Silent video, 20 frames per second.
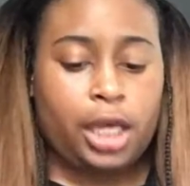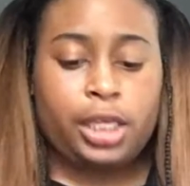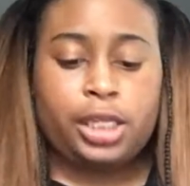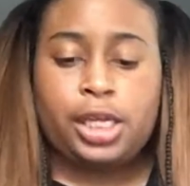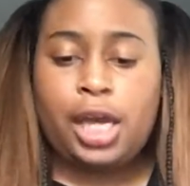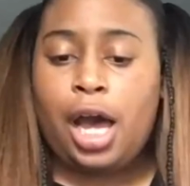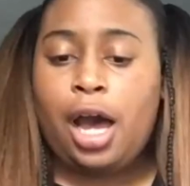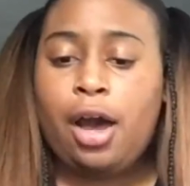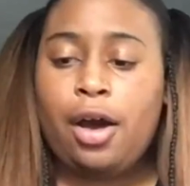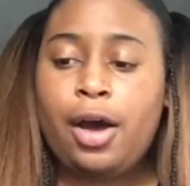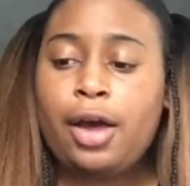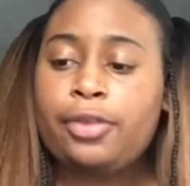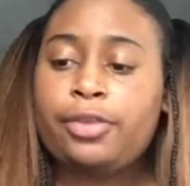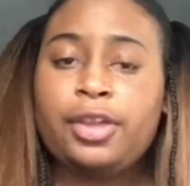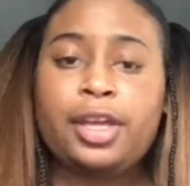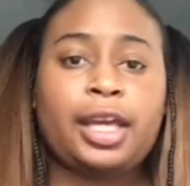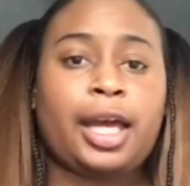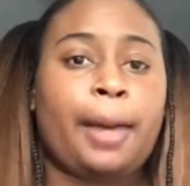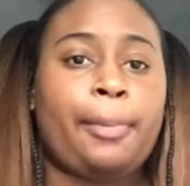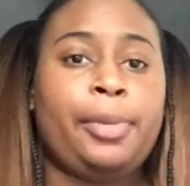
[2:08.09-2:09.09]
Y'all, I
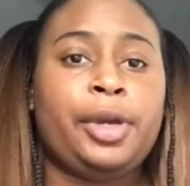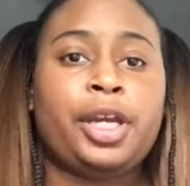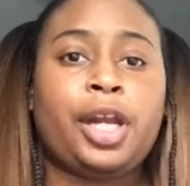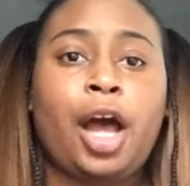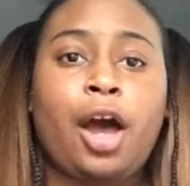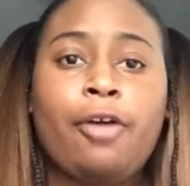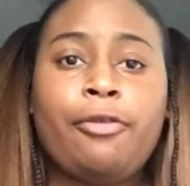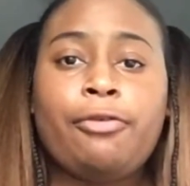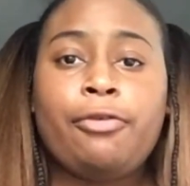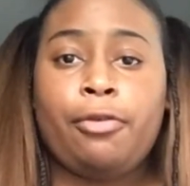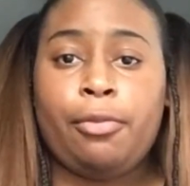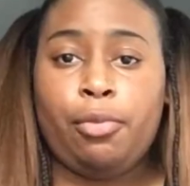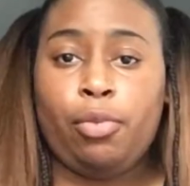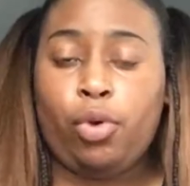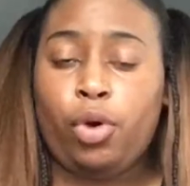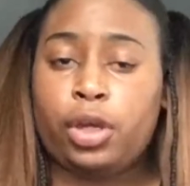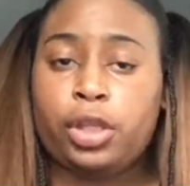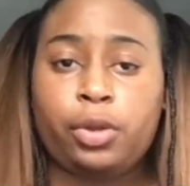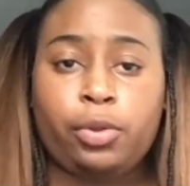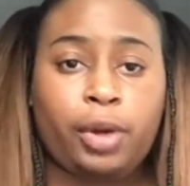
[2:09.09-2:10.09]
think I bit off
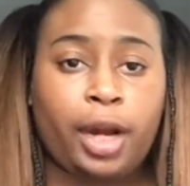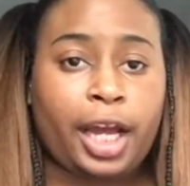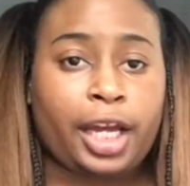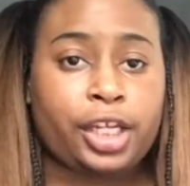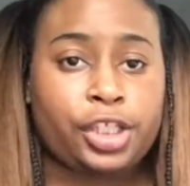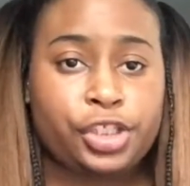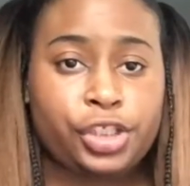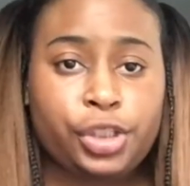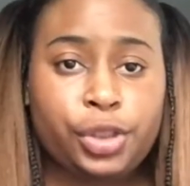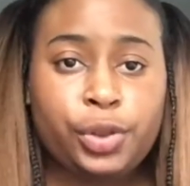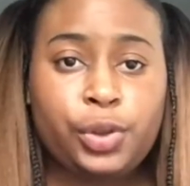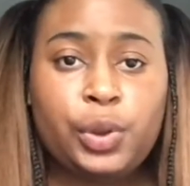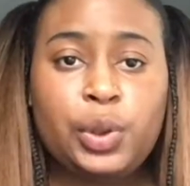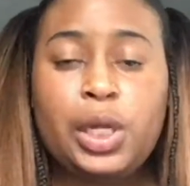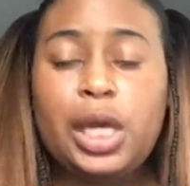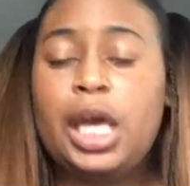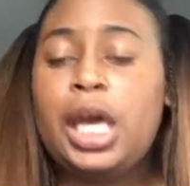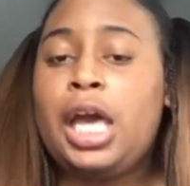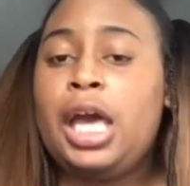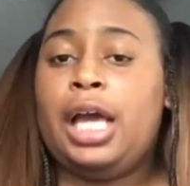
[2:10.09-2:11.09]
more than what I could
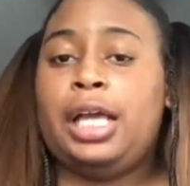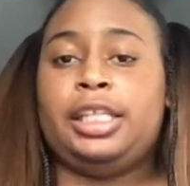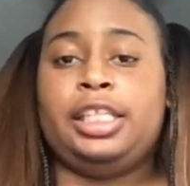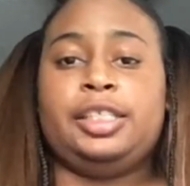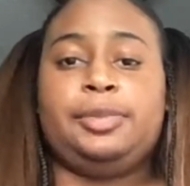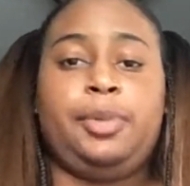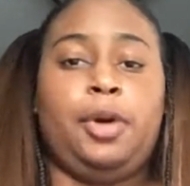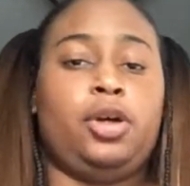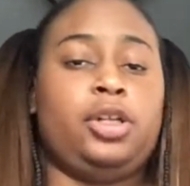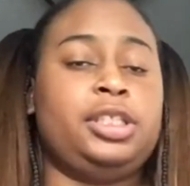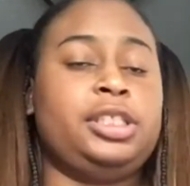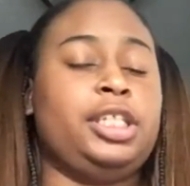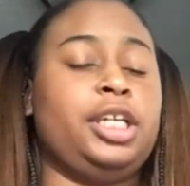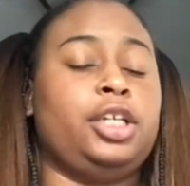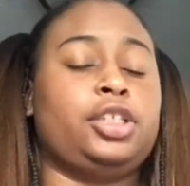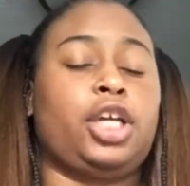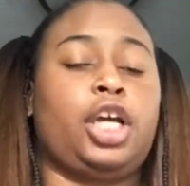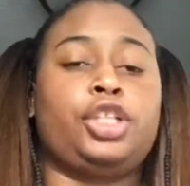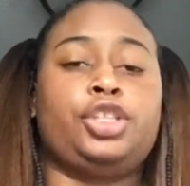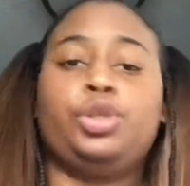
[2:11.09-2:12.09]
chew. These
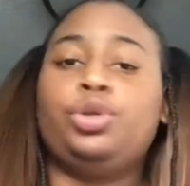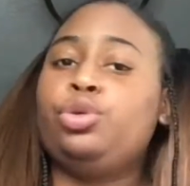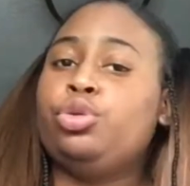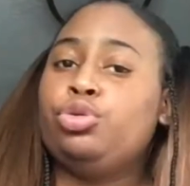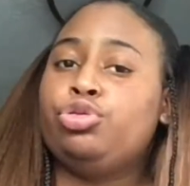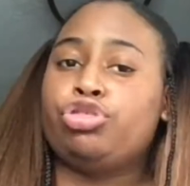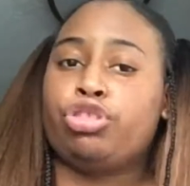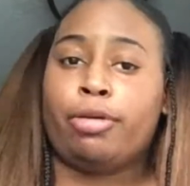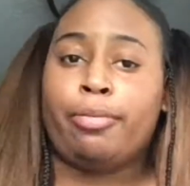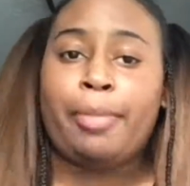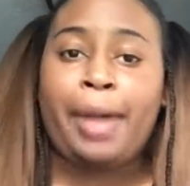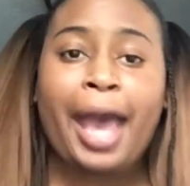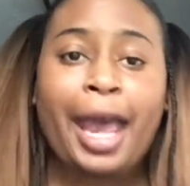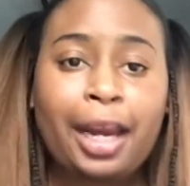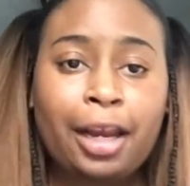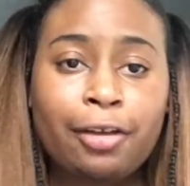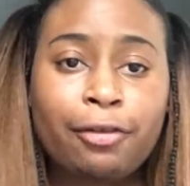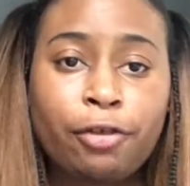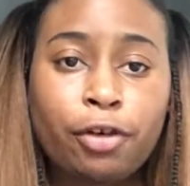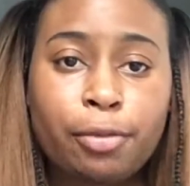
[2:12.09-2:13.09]
ponytails are too
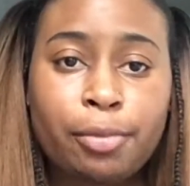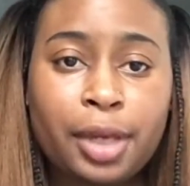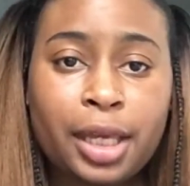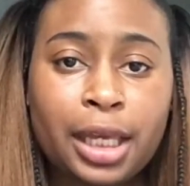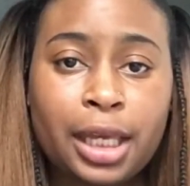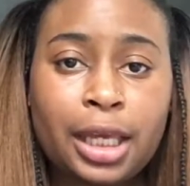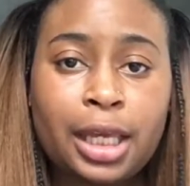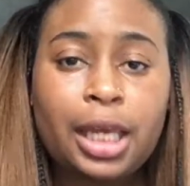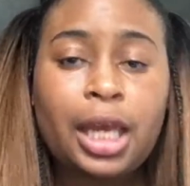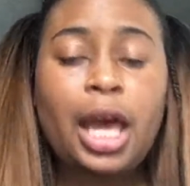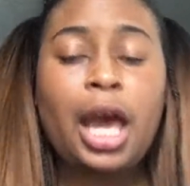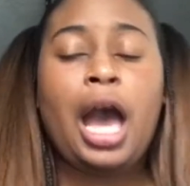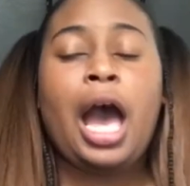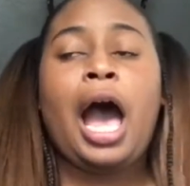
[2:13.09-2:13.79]
dramatic for me.